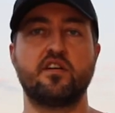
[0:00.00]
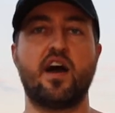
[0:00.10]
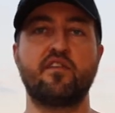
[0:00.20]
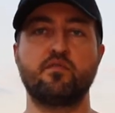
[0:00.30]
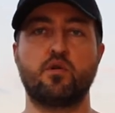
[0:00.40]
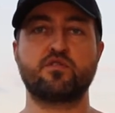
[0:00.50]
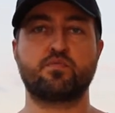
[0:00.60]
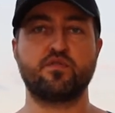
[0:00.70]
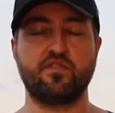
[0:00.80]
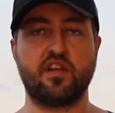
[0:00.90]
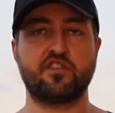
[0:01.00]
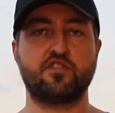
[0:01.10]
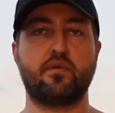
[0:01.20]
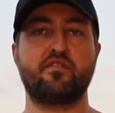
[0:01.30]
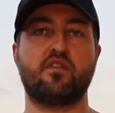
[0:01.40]
I have the most proof in the
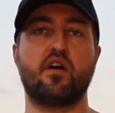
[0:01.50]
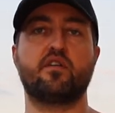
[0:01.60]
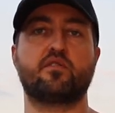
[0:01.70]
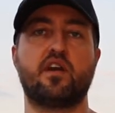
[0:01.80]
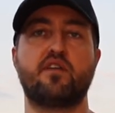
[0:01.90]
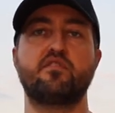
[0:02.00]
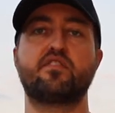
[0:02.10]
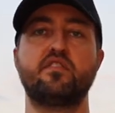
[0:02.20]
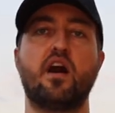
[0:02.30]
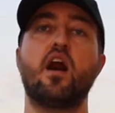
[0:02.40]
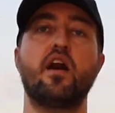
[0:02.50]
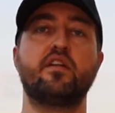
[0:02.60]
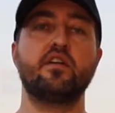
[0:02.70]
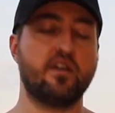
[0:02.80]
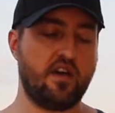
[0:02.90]
industry by far. Okay, I have nothing to hide.